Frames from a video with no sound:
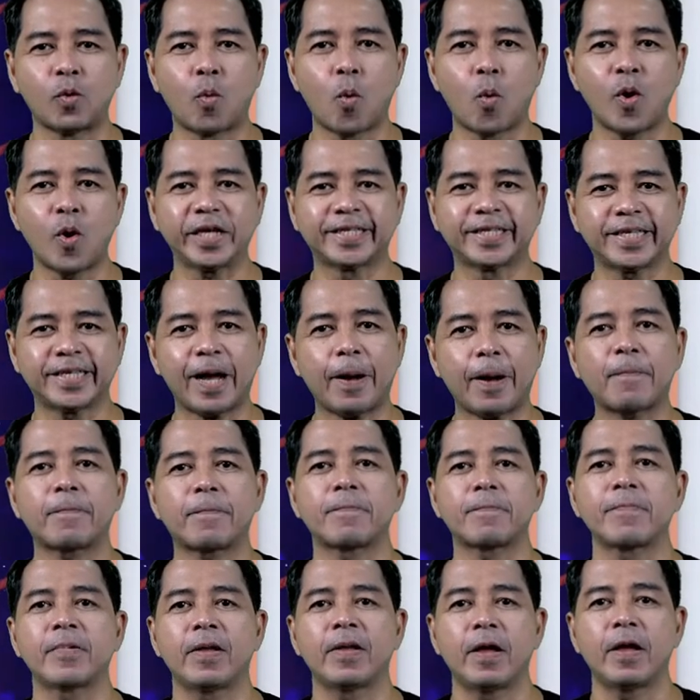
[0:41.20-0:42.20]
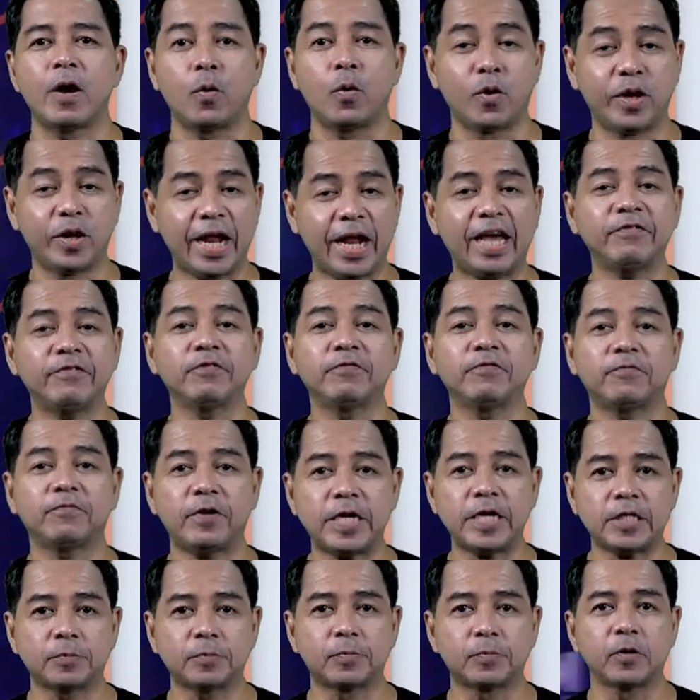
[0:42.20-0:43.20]
Up. We're live on
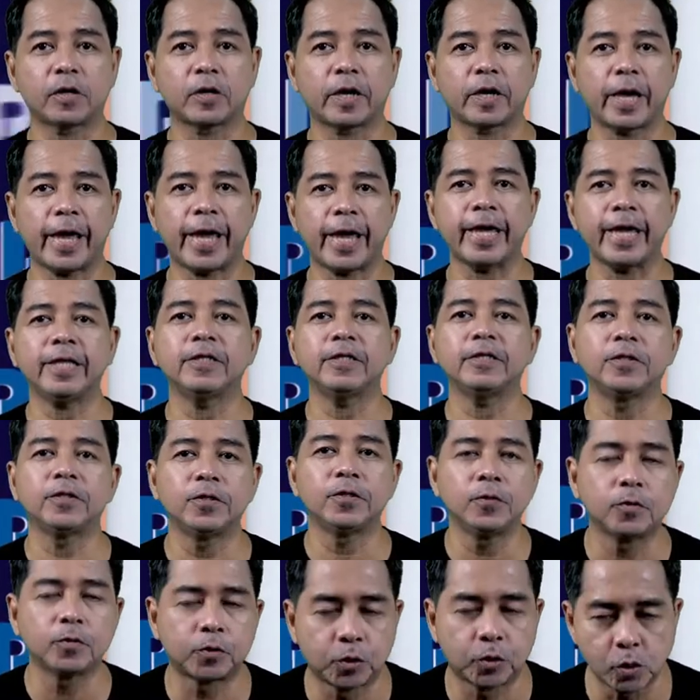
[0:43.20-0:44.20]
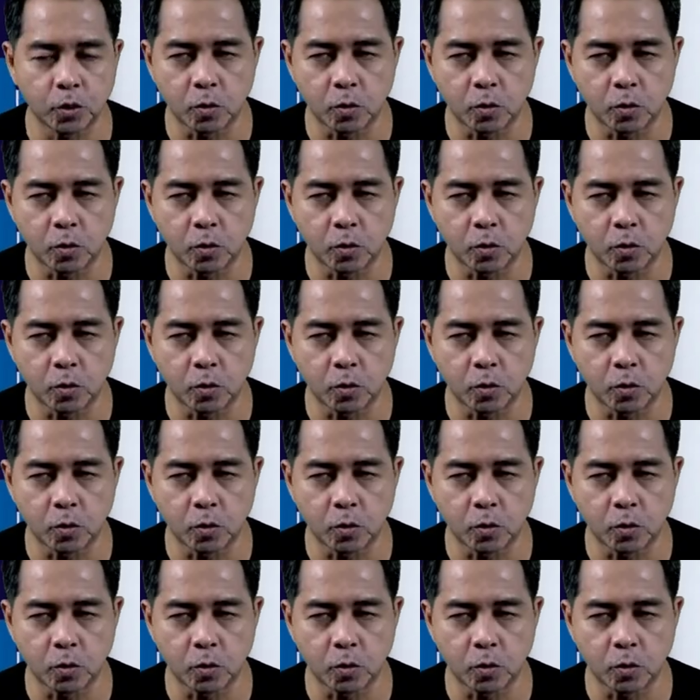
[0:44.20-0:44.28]
Facebook and YouTube.